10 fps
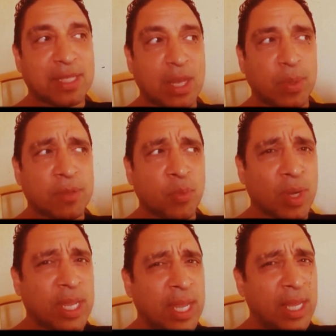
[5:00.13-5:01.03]
well, there's more
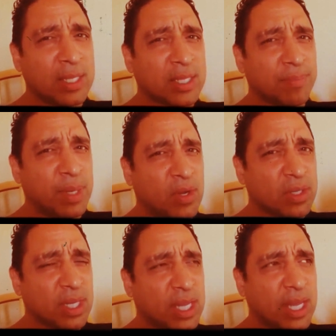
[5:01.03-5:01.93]
kids, and because
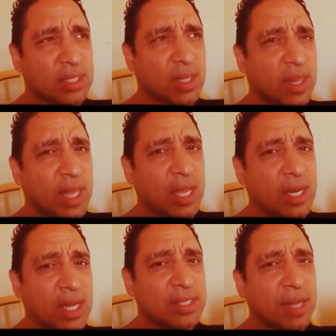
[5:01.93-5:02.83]
the kids are there,
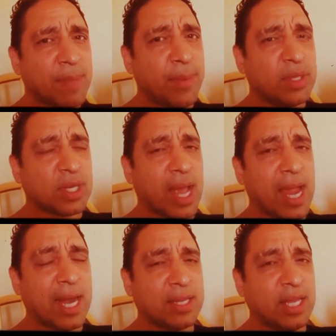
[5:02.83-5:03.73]
then maybe we should
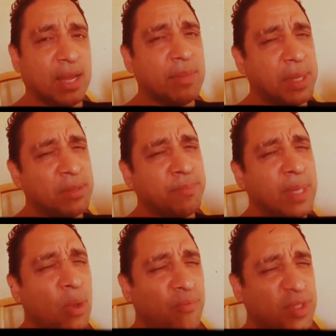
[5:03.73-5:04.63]
highlight them. And it's been
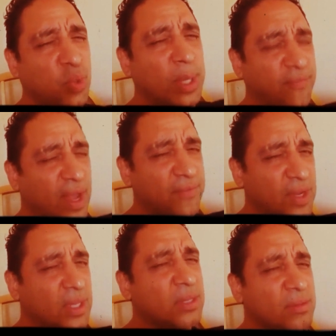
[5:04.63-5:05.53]
over 25
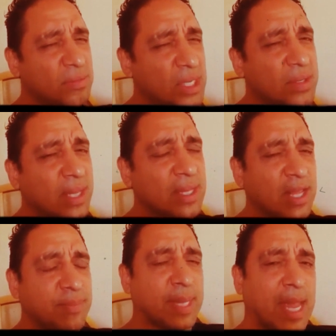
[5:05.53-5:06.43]
years. That's
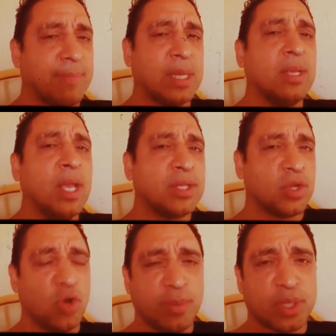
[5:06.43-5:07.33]
been happening,
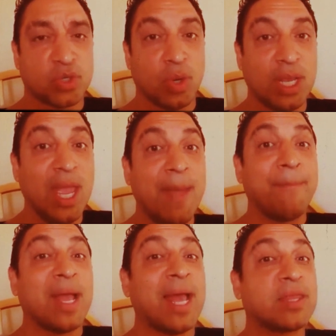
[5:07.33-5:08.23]
slowly but surely.
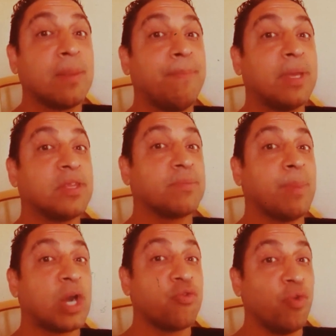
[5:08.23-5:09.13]
But has the business
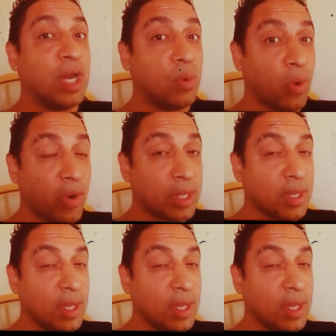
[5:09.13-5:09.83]
model really worked?